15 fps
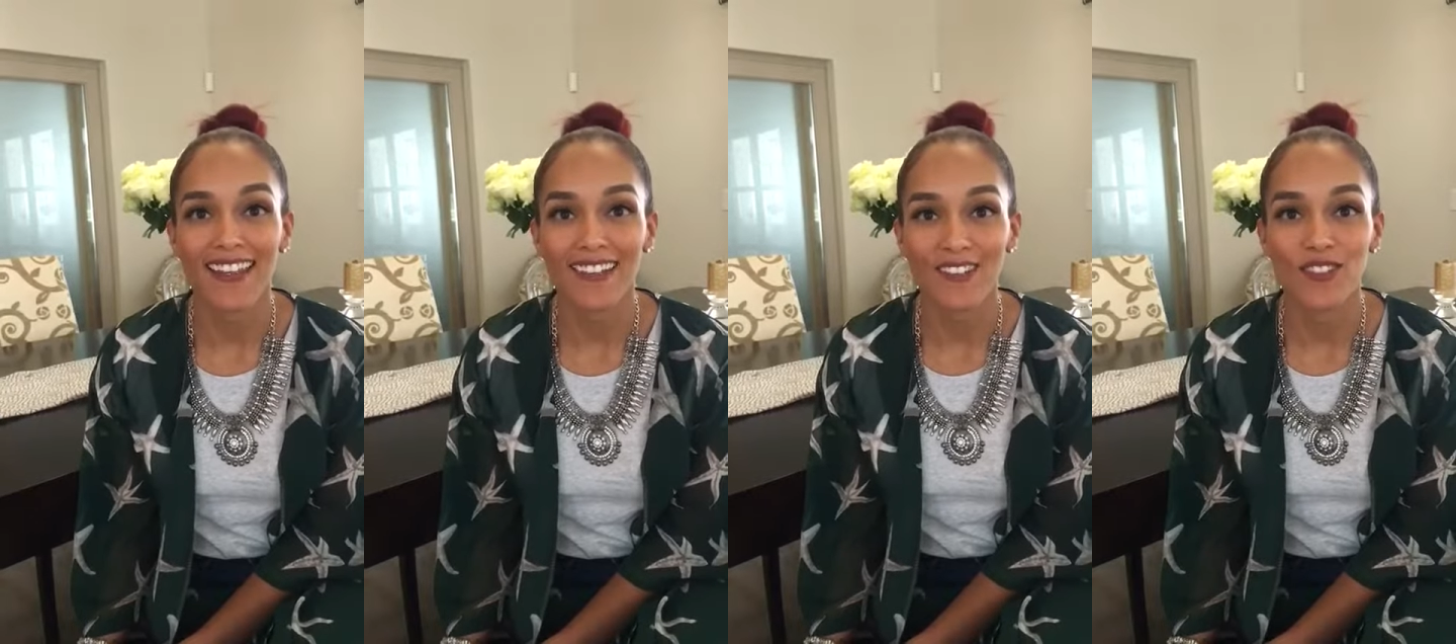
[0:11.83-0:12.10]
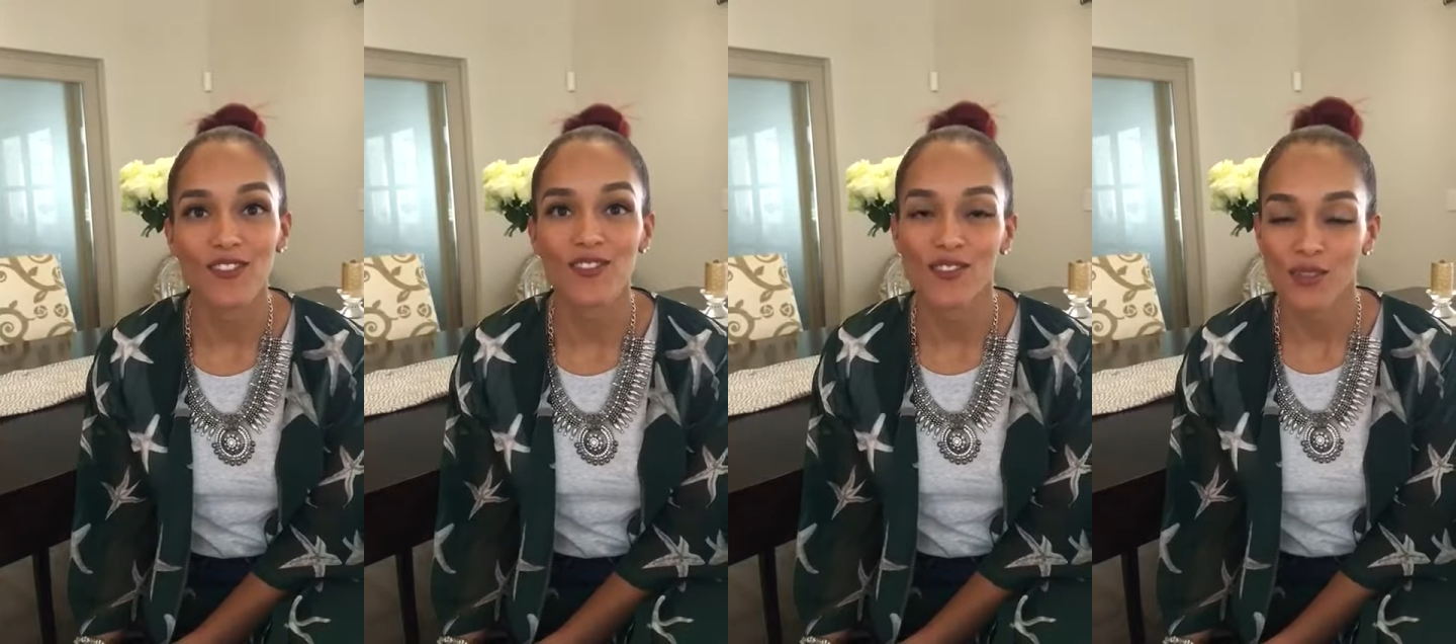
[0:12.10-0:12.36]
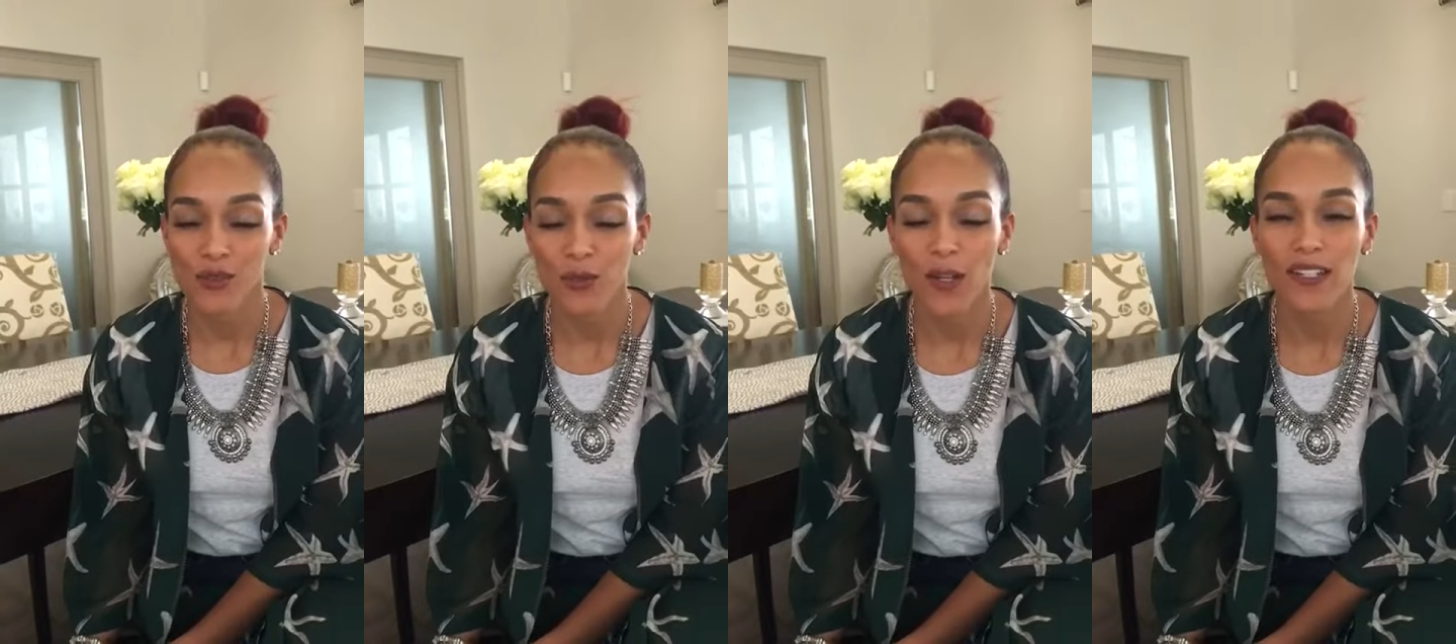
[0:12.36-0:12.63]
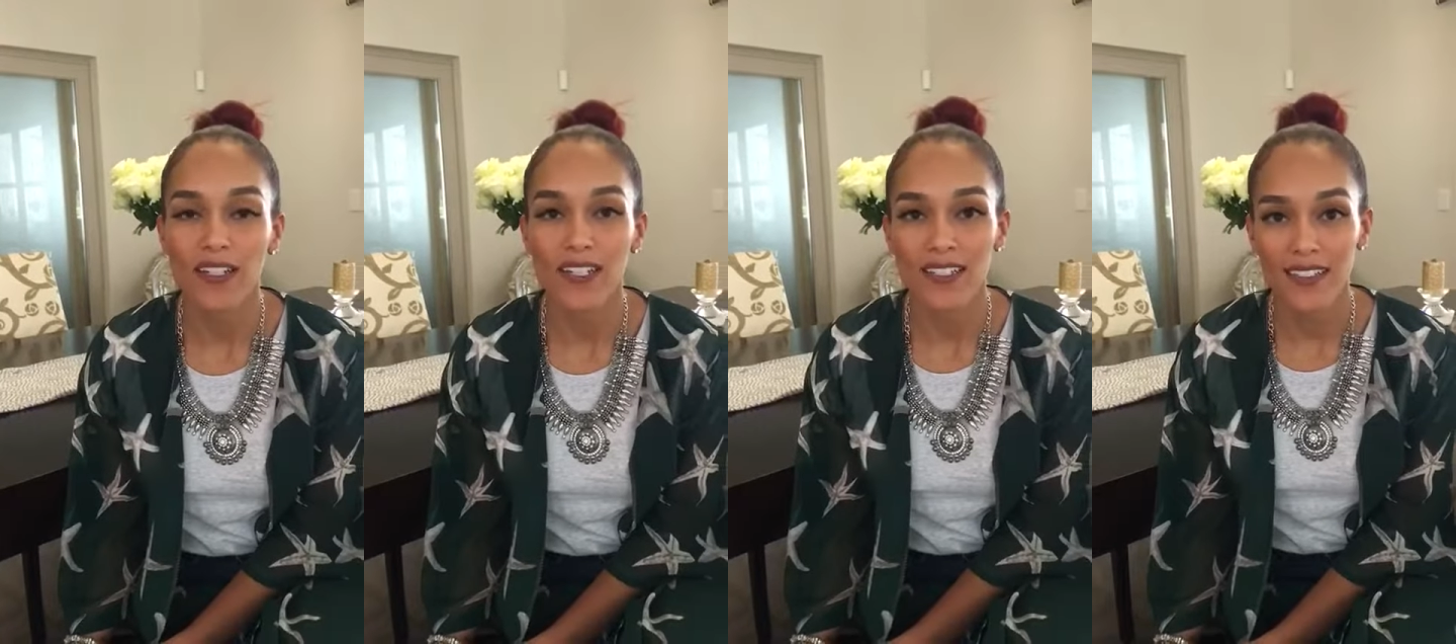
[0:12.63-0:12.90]
to do
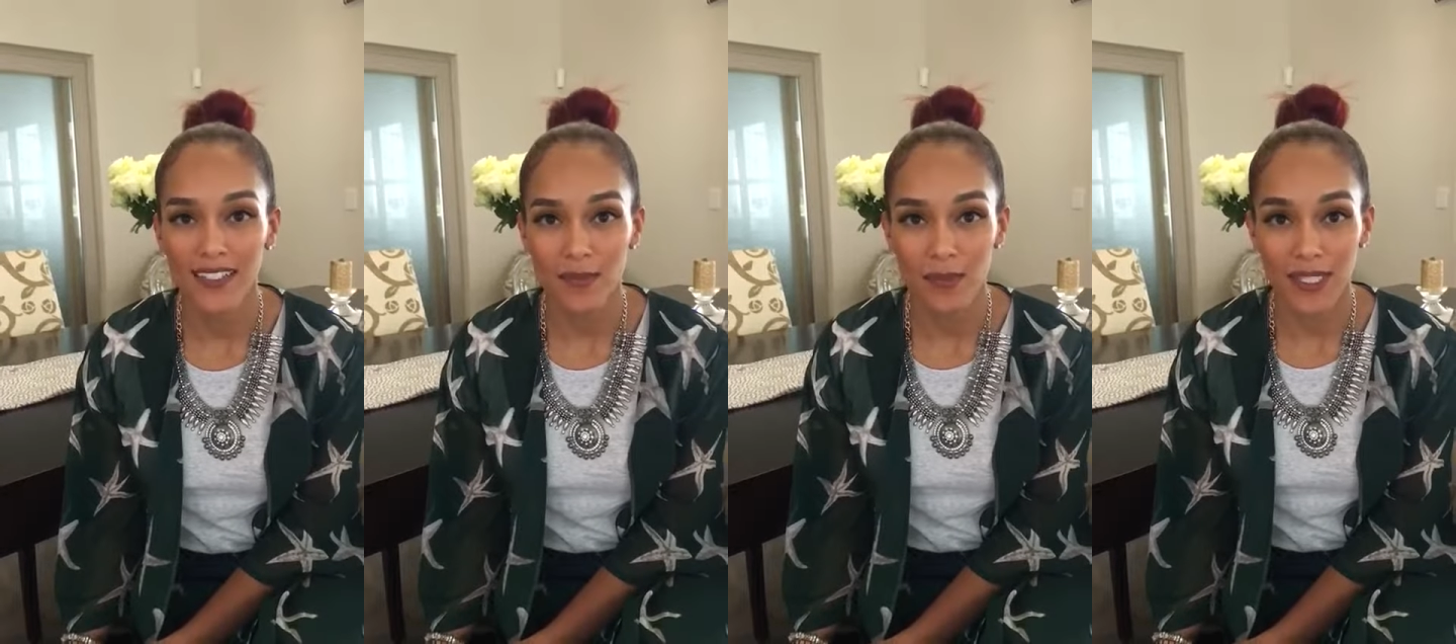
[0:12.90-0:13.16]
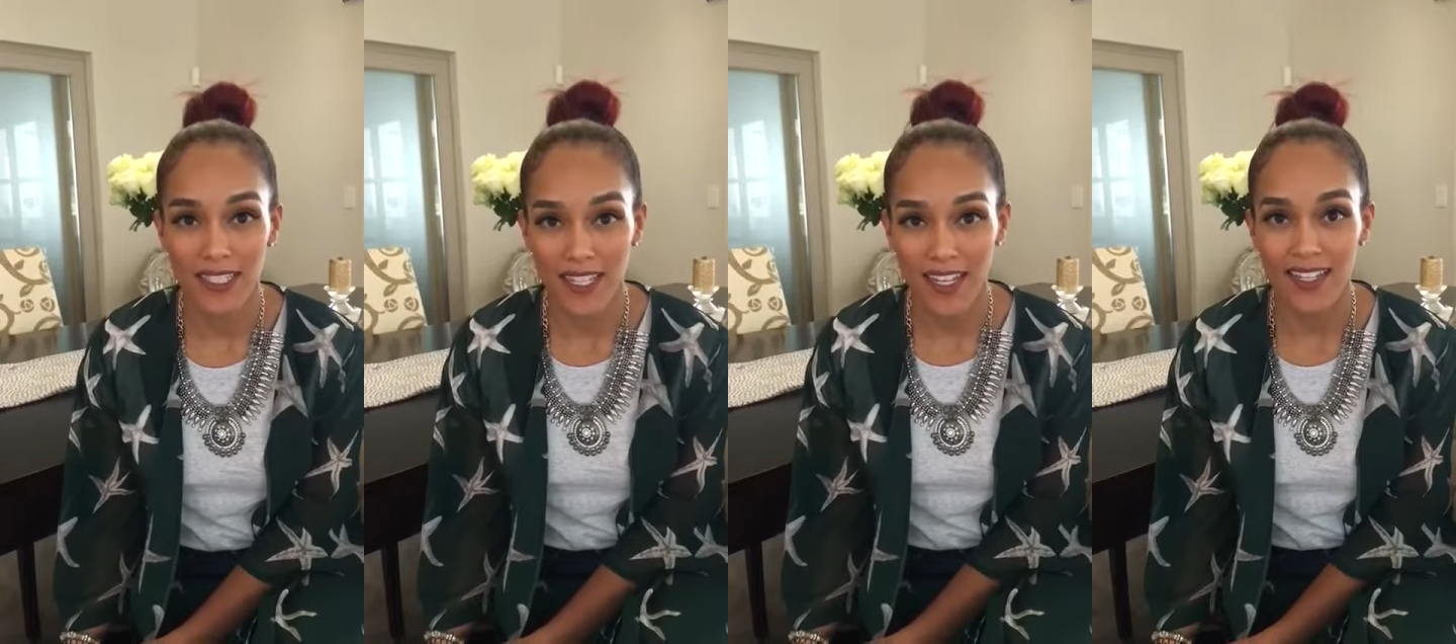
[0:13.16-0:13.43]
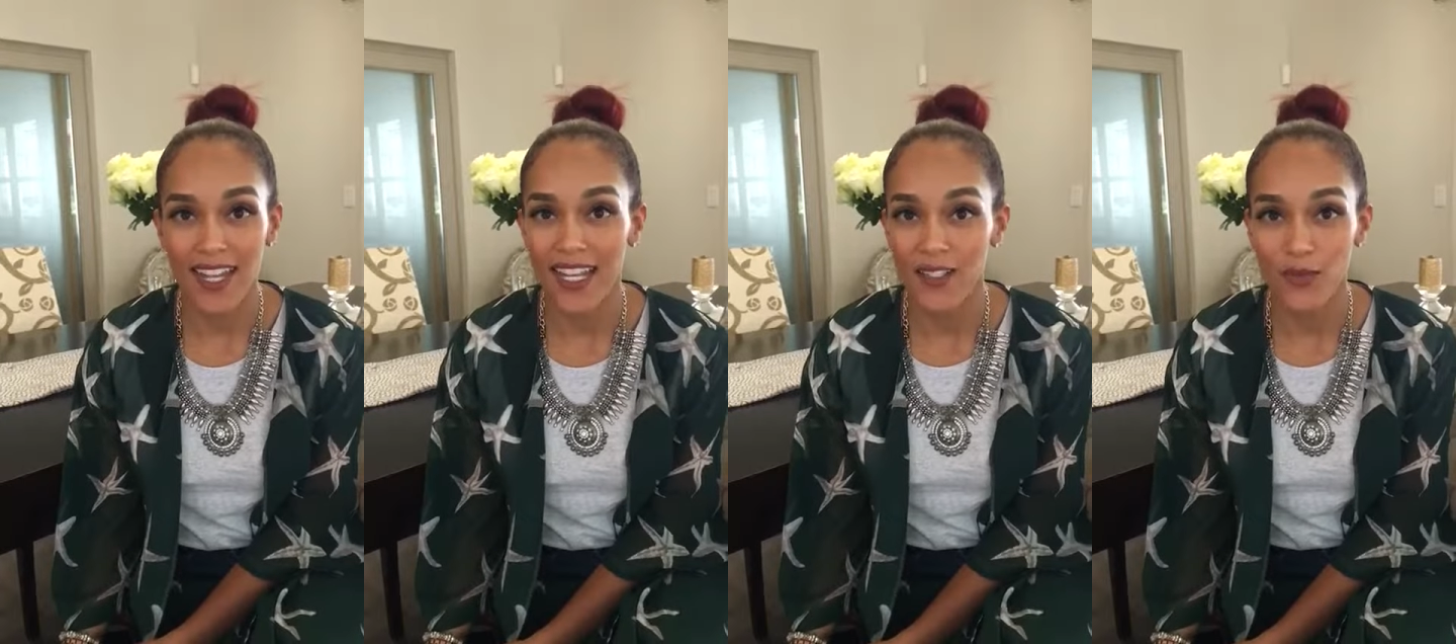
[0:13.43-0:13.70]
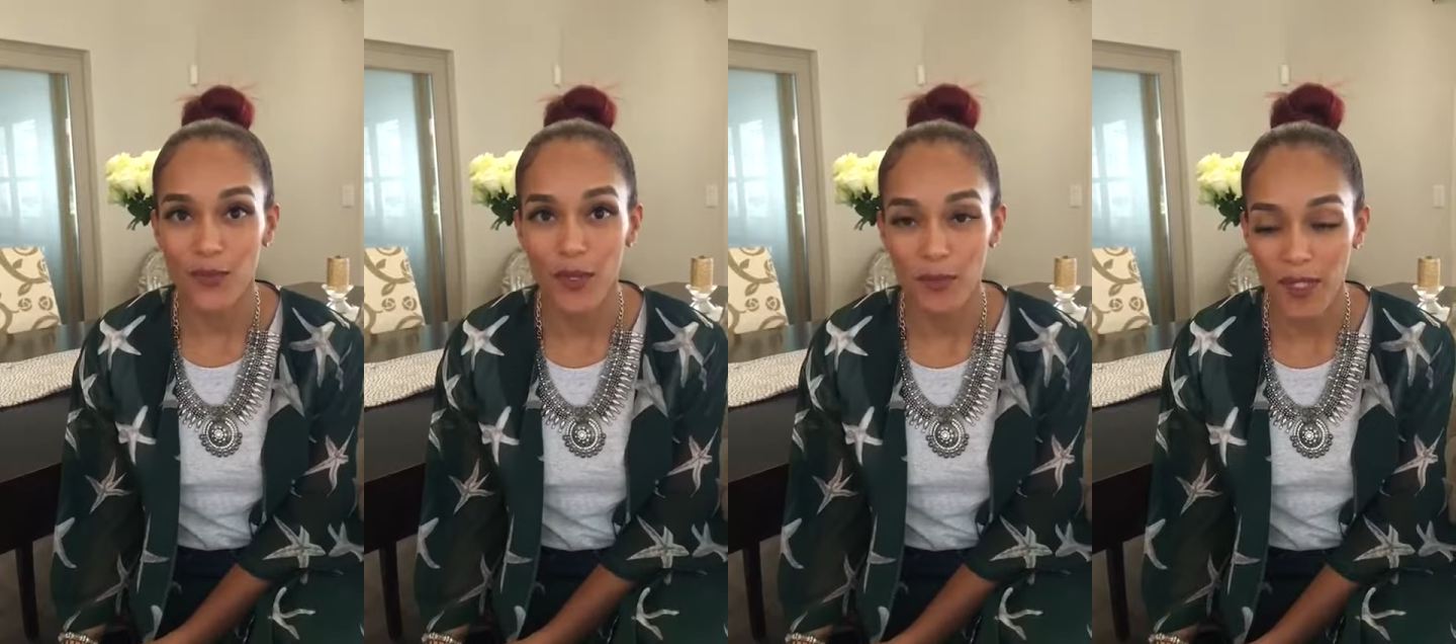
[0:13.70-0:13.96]
what needs to be done
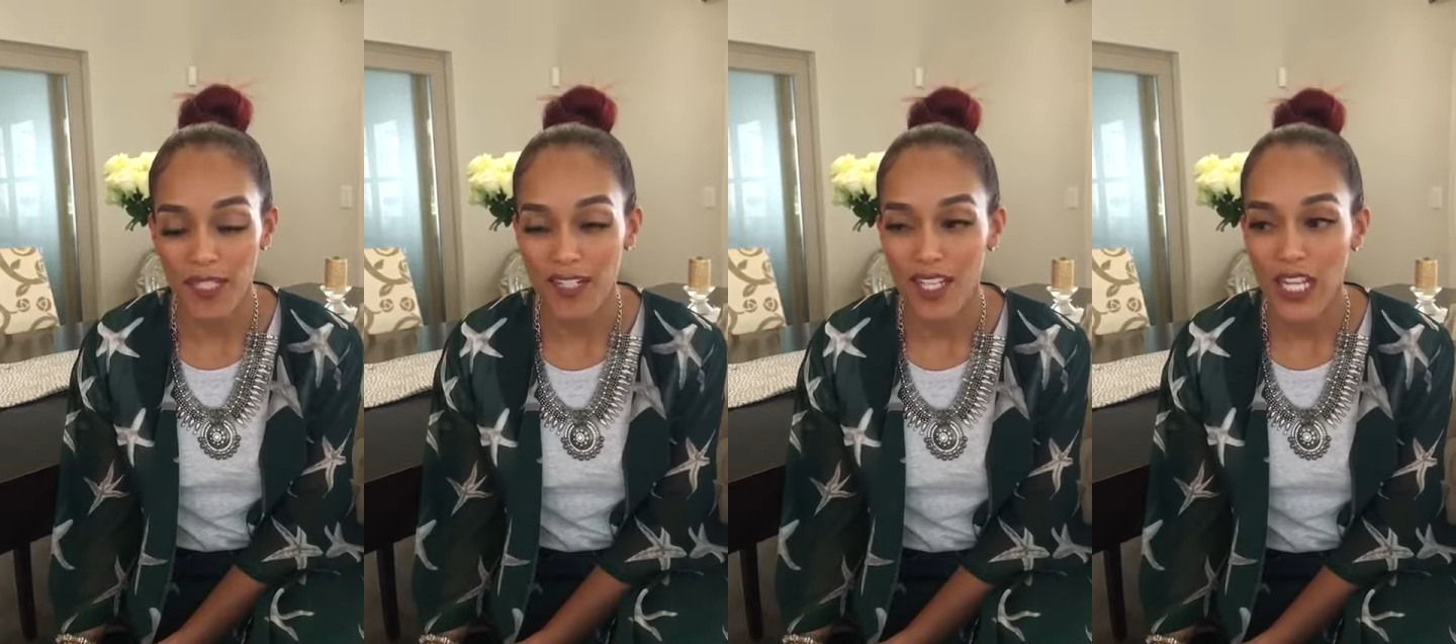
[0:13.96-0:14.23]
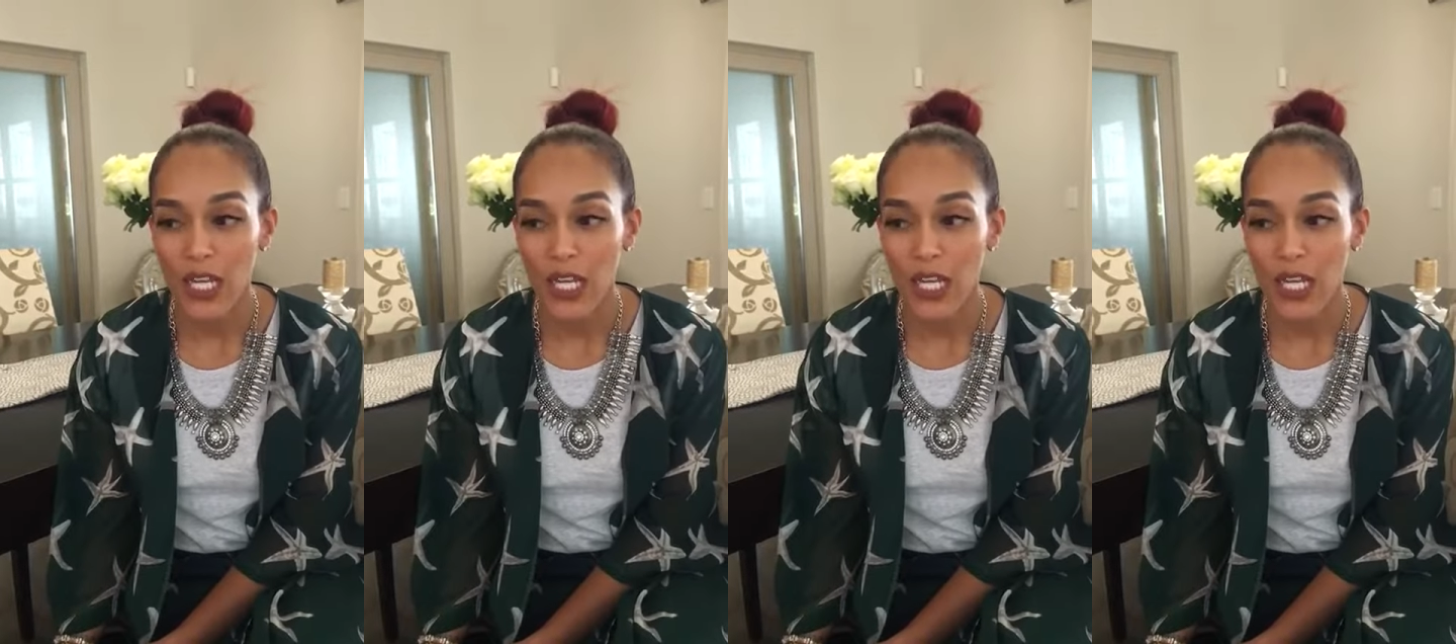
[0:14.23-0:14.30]
as women.